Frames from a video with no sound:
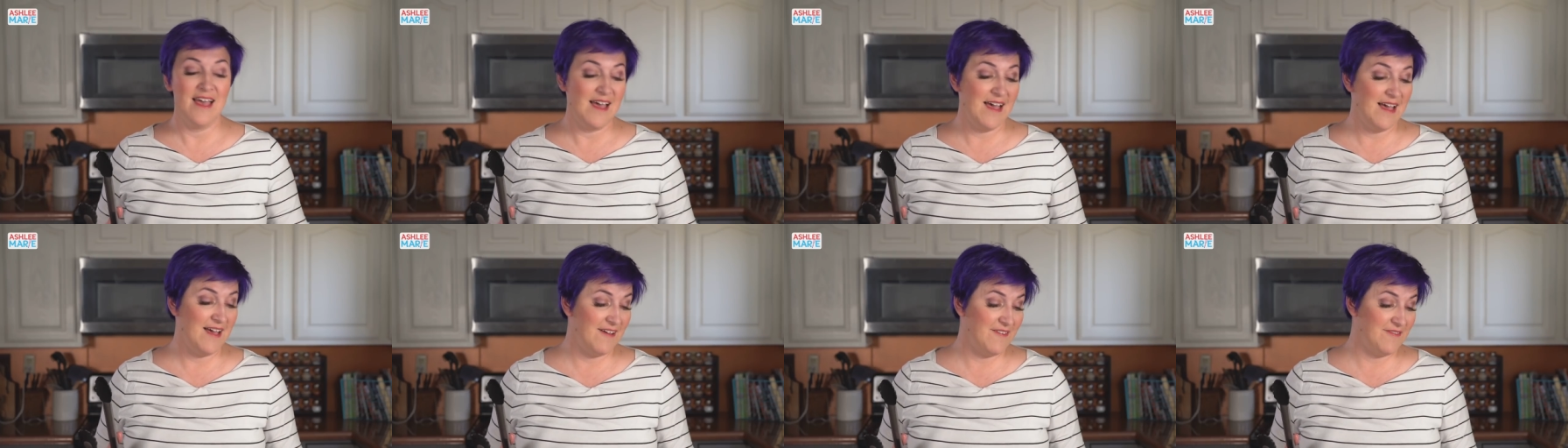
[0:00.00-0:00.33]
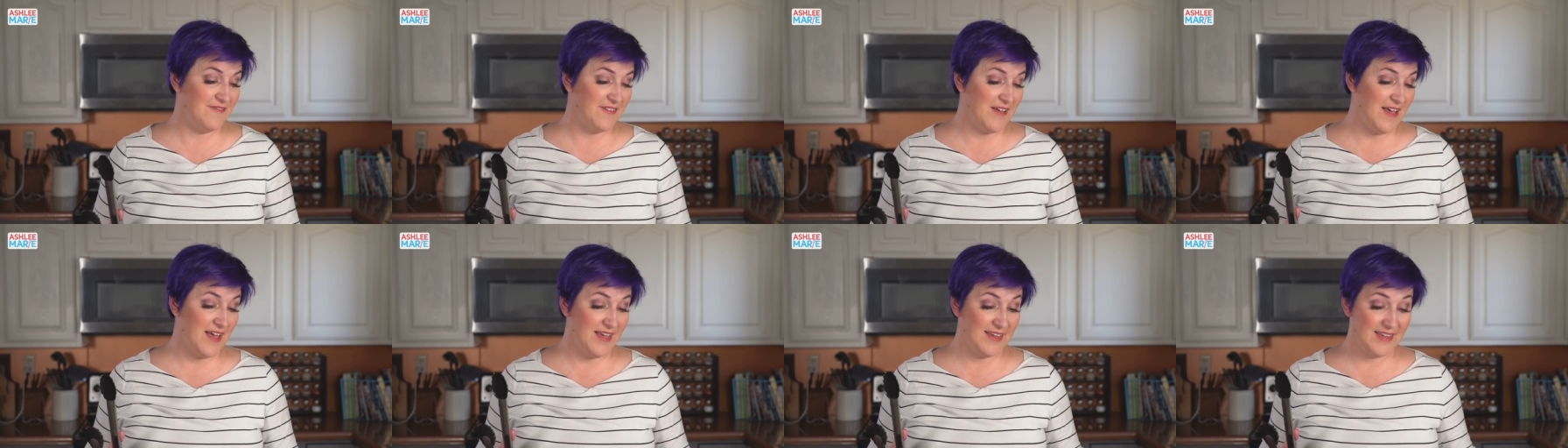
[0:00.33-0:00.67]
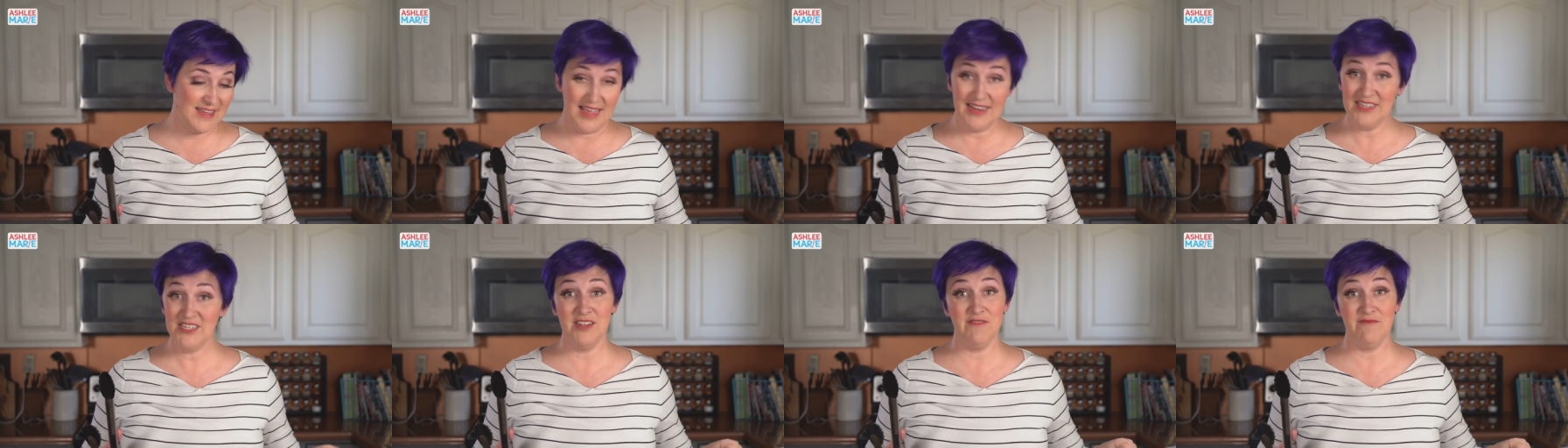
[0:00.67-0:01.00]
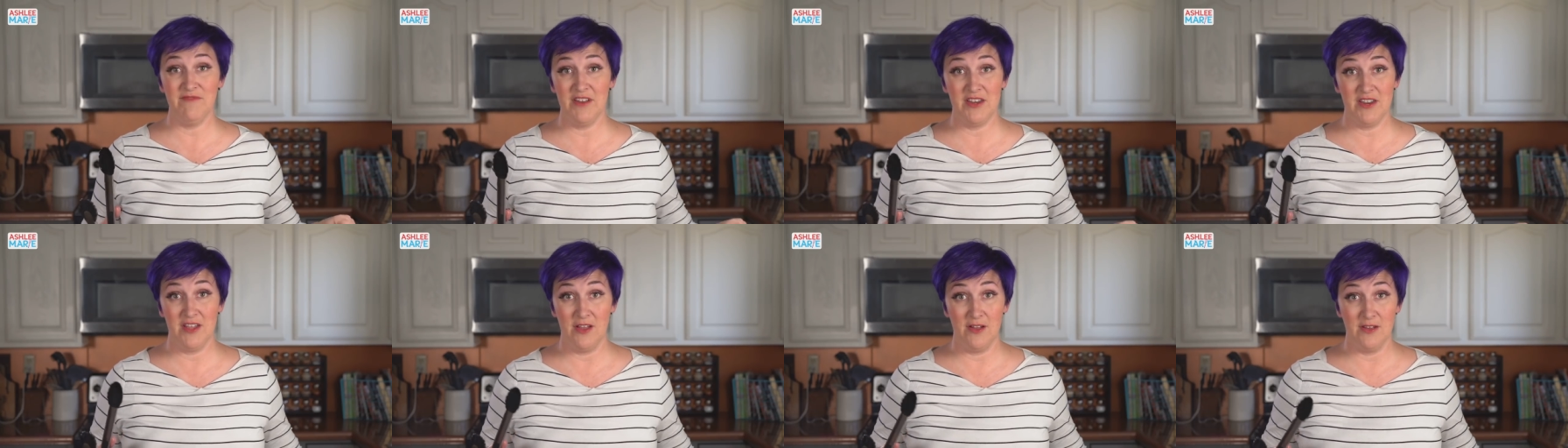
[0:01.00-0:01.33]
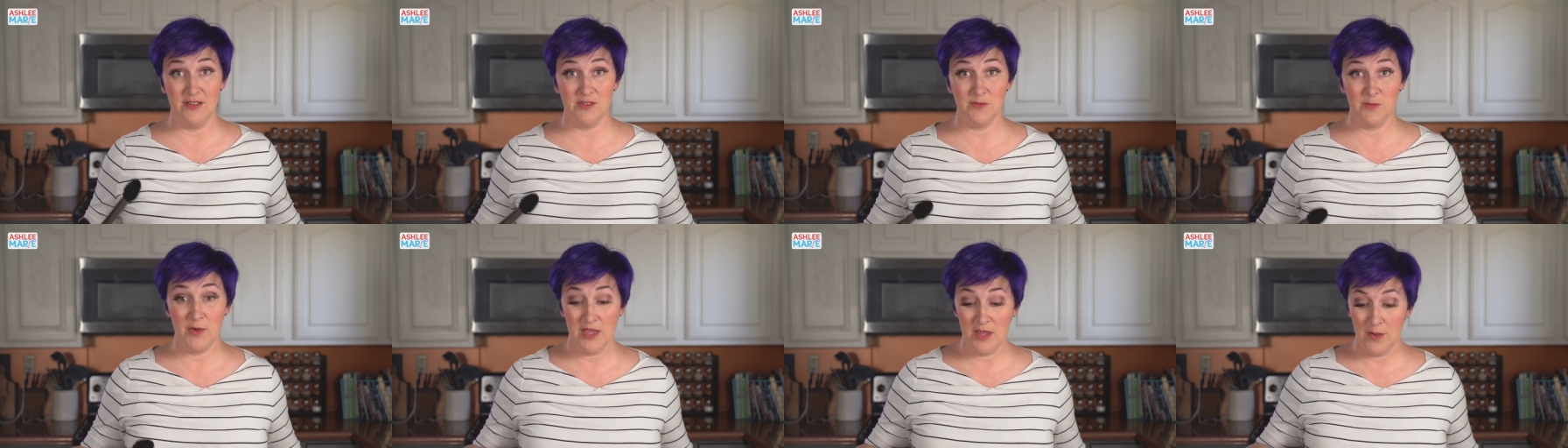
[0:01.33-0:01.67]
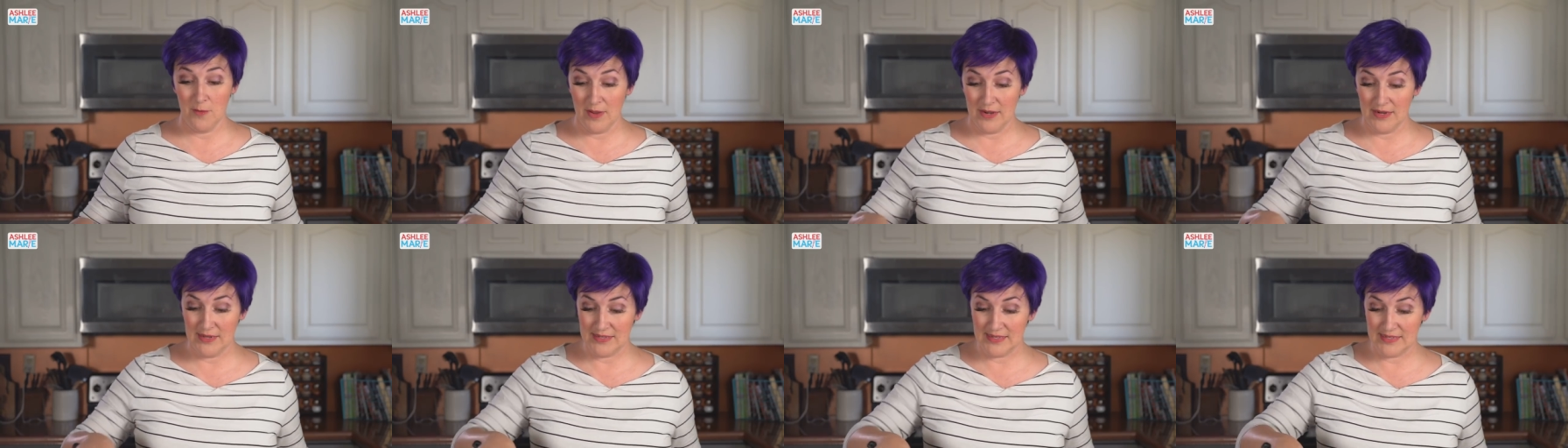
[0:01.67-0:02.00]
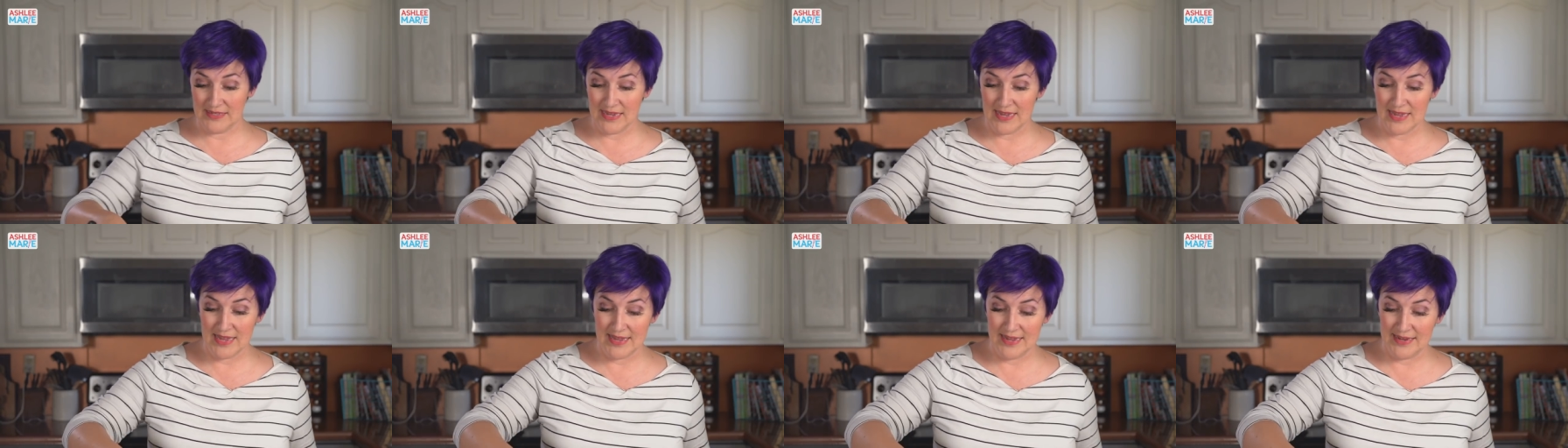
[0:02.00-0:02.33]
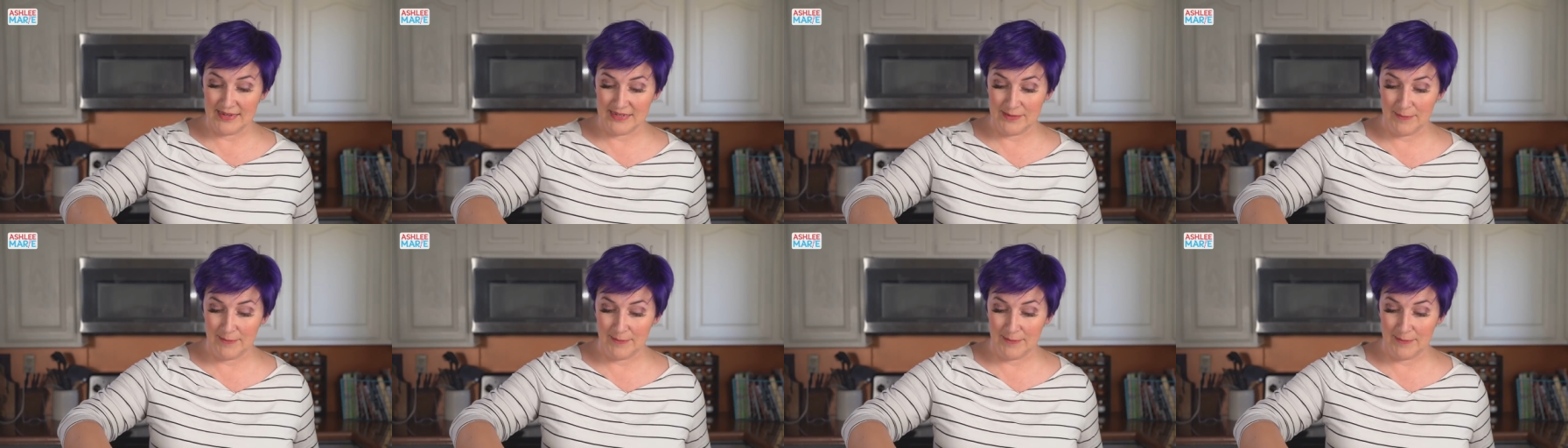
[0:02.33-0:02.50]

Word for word: of catch-up videos, what you want to see